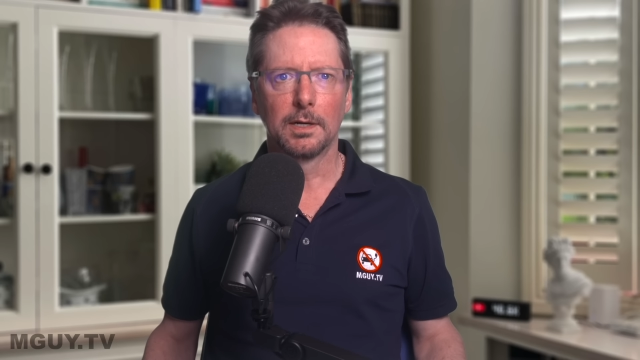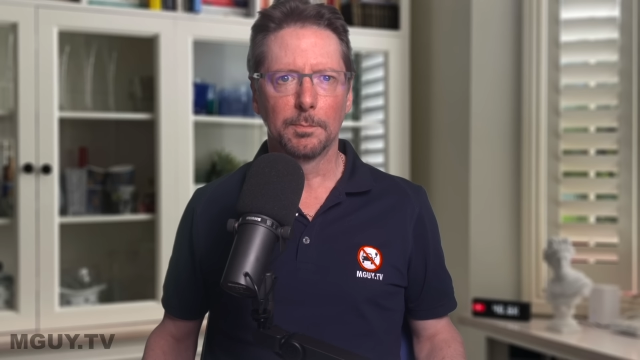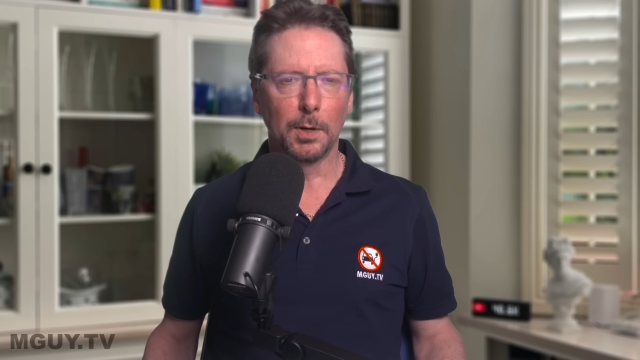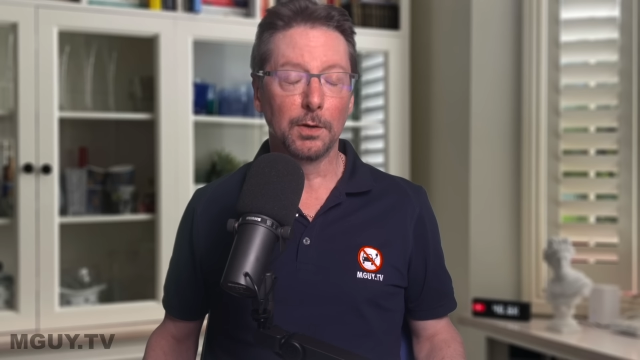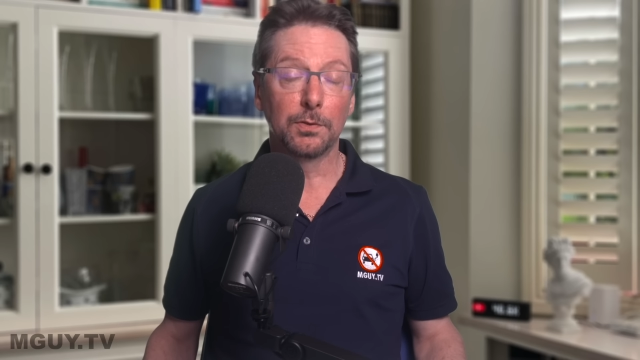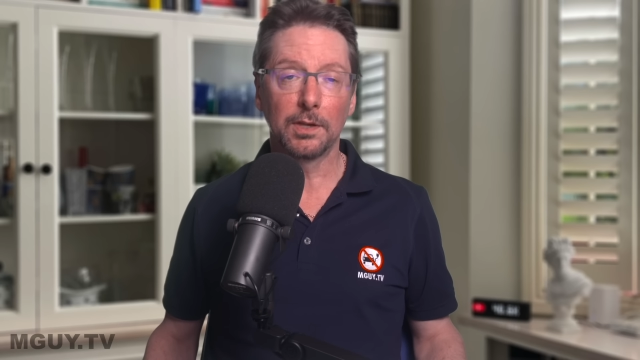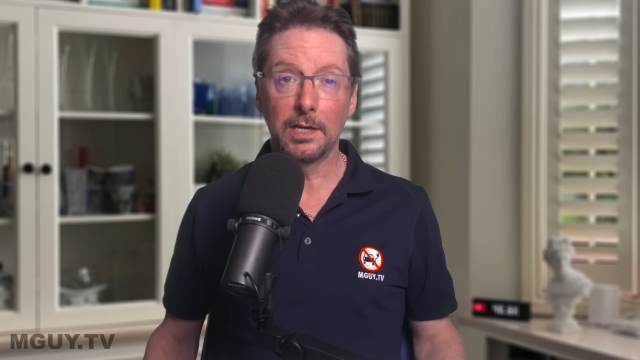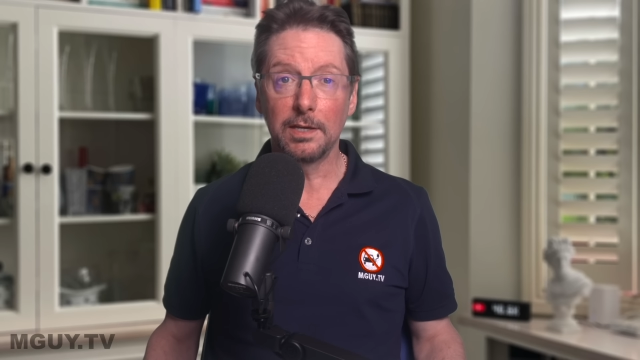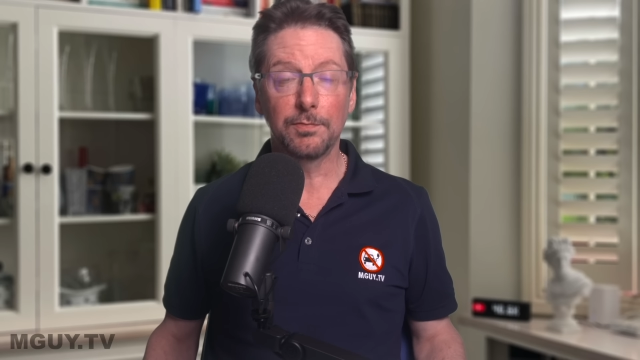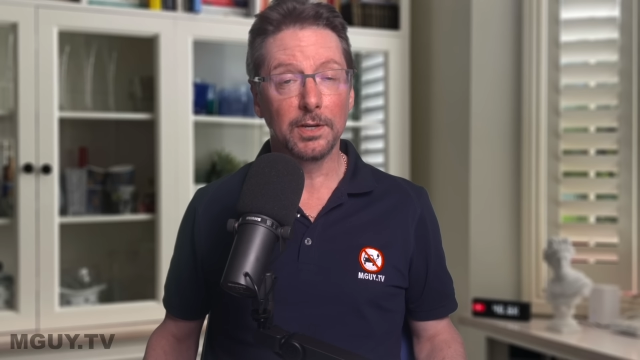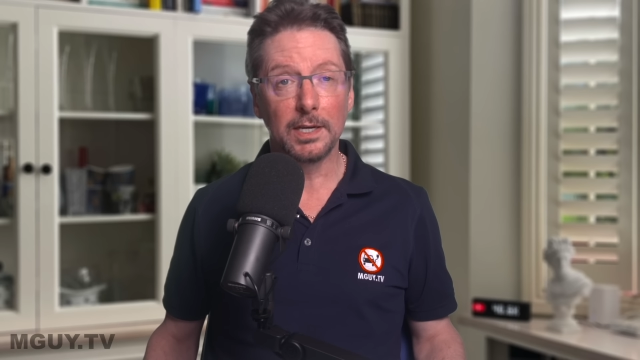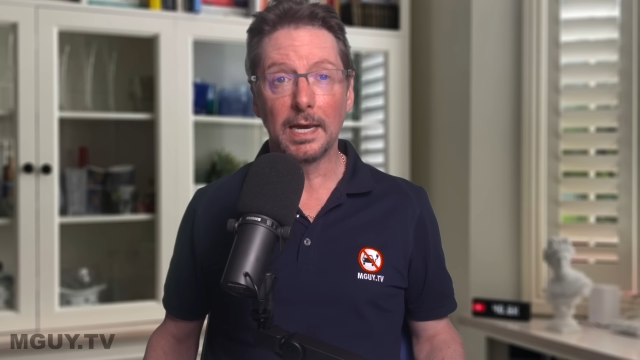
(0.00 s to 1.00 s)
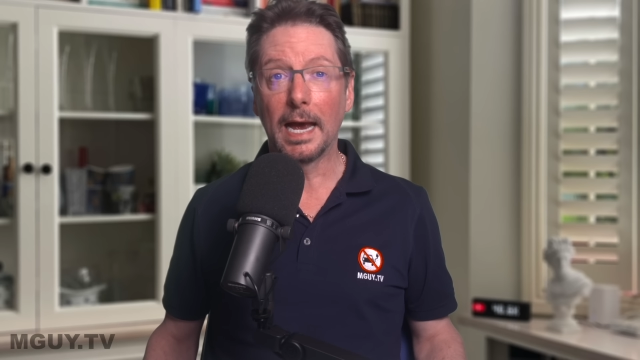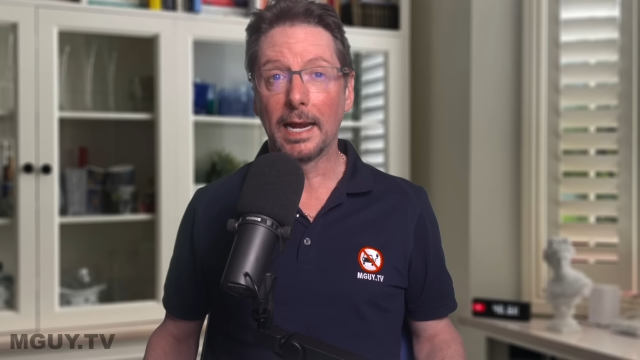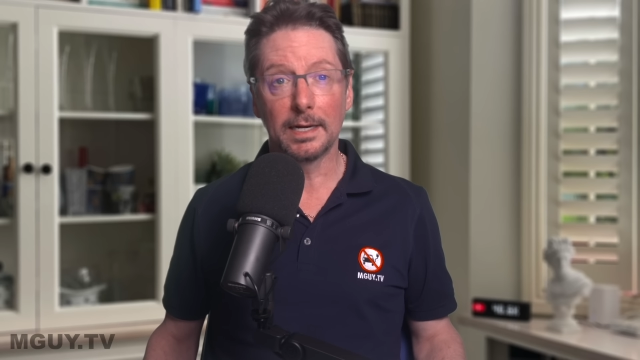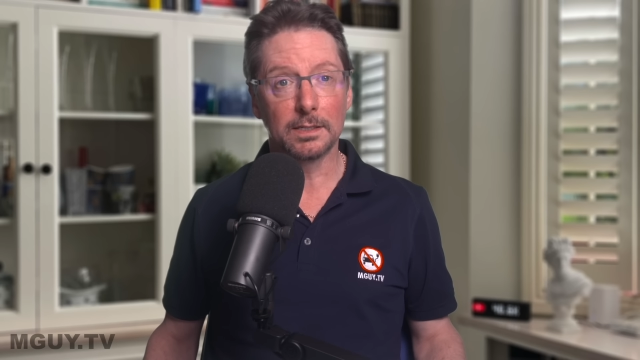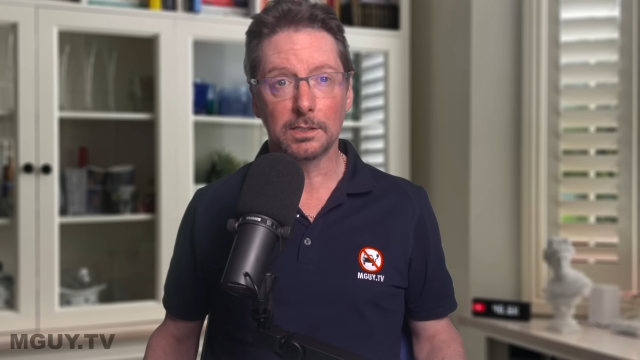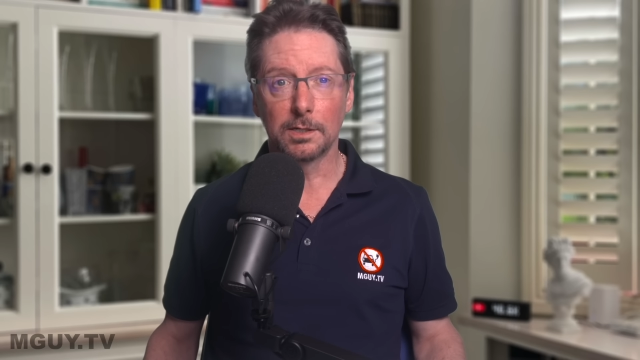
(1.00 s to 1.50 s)
both EV
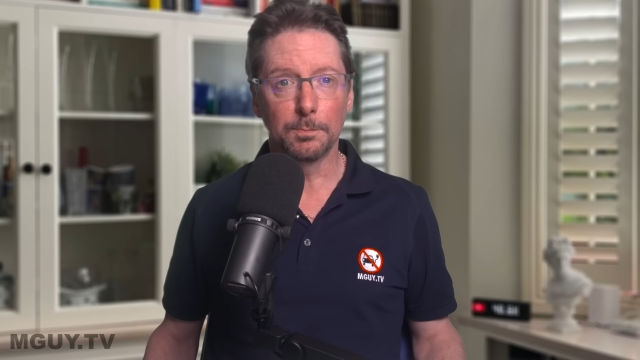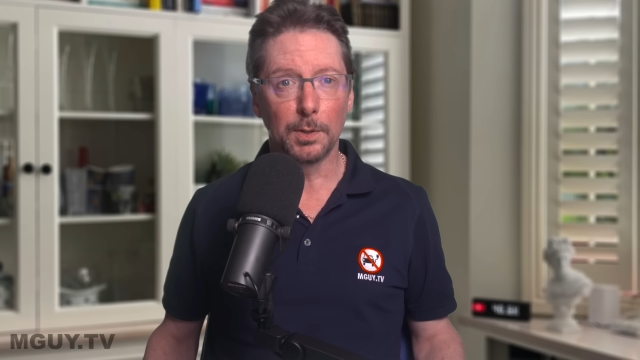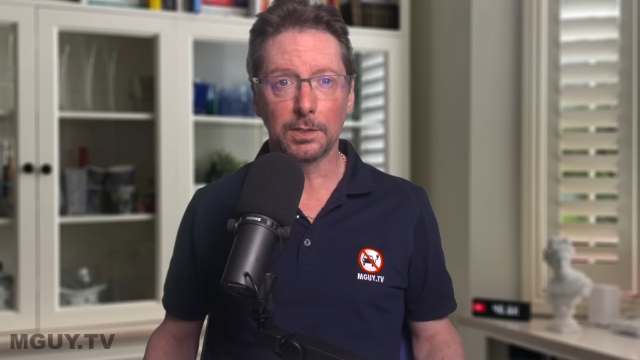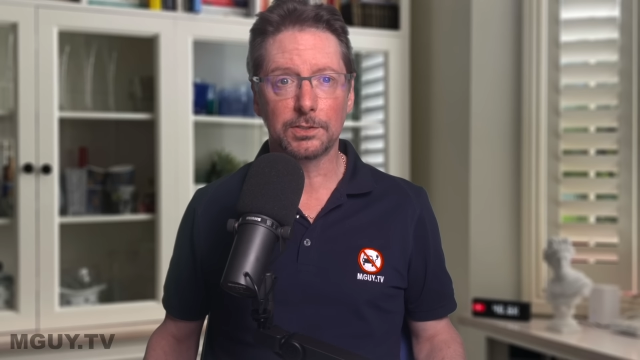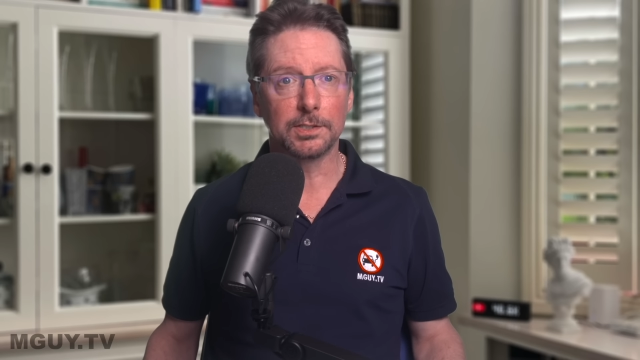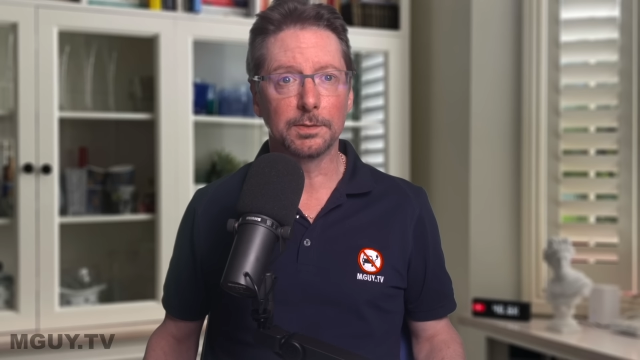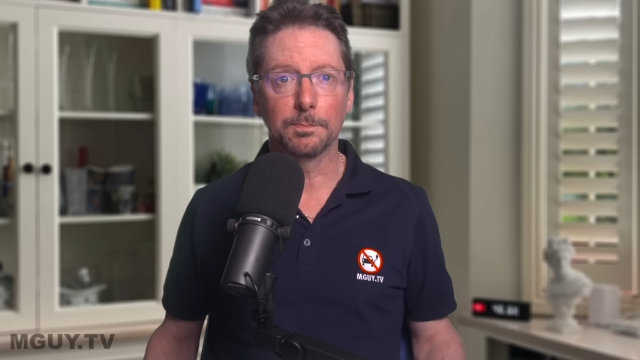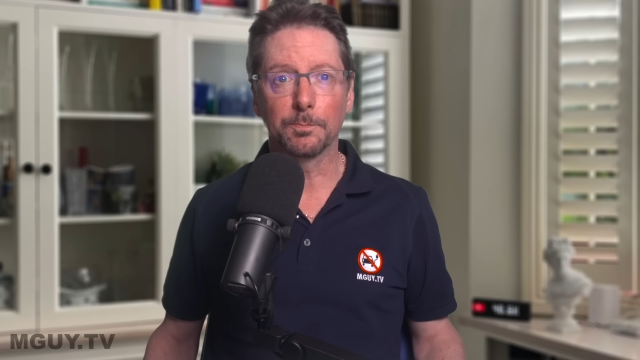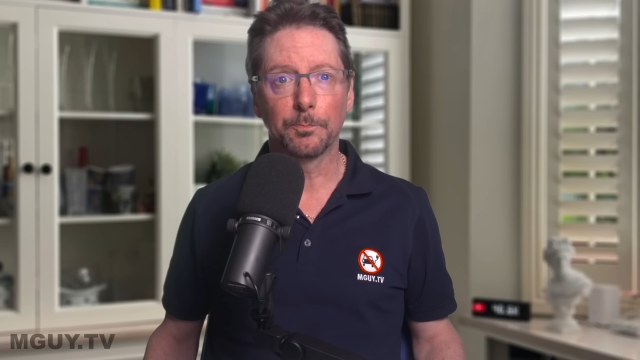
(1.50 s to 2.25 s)
and combustion.